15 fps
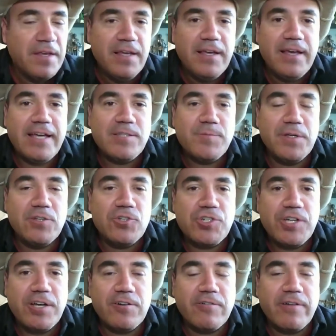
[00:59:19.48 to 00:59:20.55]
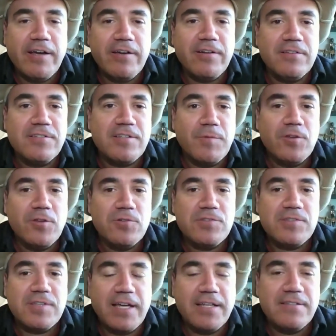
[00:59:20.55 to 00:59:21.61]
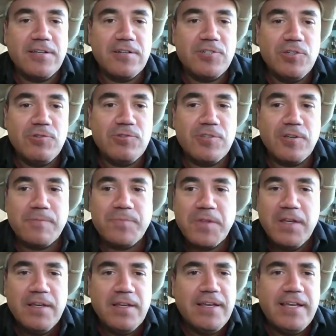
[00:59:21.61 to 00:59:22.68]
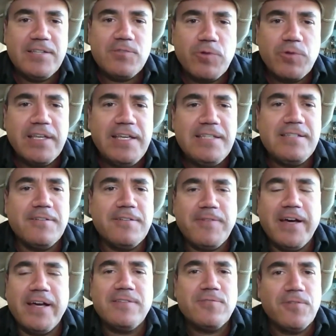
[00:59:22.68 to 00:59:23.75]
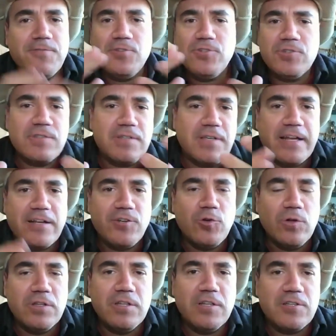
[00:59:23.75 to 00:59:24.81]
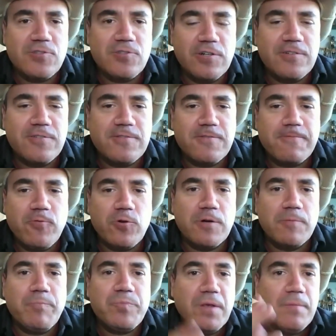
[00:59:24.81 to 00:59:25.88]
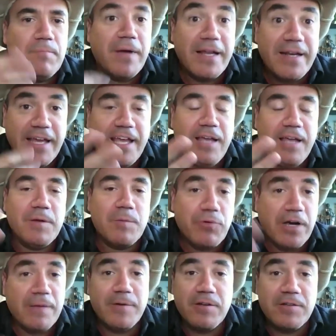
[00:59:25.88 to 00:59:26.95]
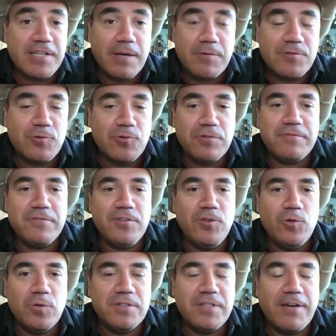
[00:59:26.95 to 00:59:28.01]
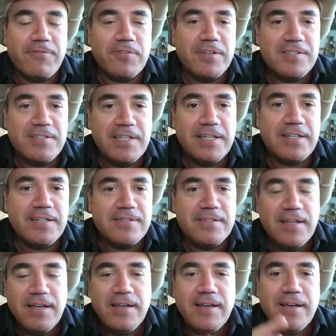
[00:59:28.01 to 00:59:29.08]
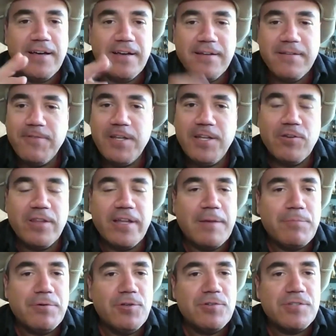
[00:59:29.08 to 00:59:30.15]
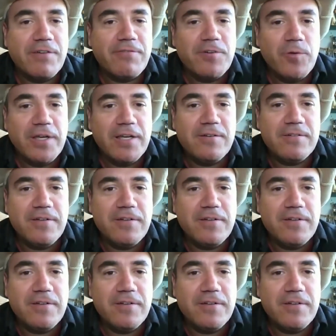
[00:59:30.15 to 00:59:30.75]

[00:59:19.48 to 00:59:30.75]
has been shared around on some of those signs there too. So it's really easy to find. So if you just kind of do a little search for my name and primary Sabbath school, you will definitely see it, video that I produce every week.